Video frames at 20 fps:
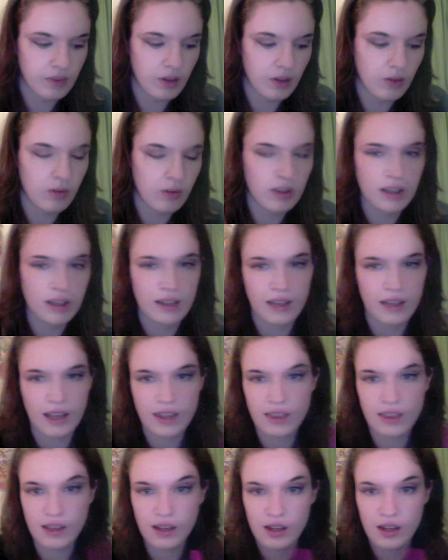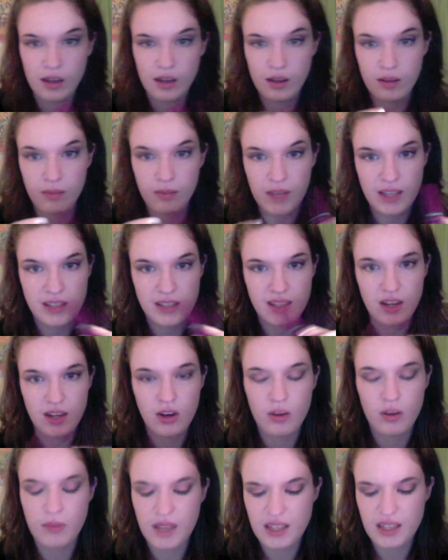a really lengthening
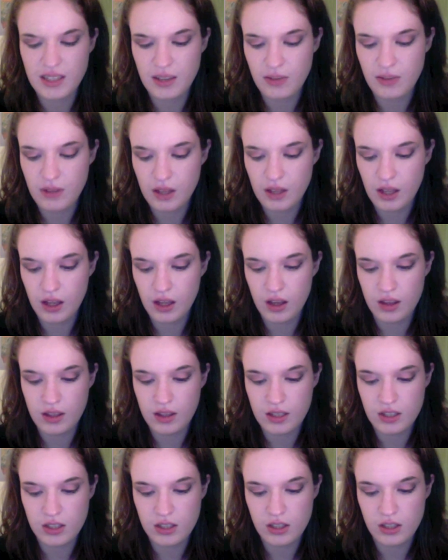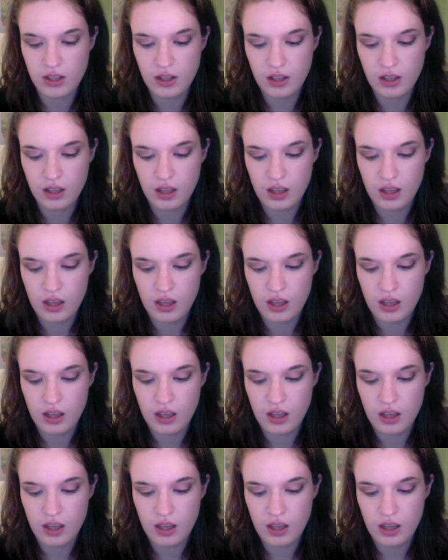mascara because I feel like on this look,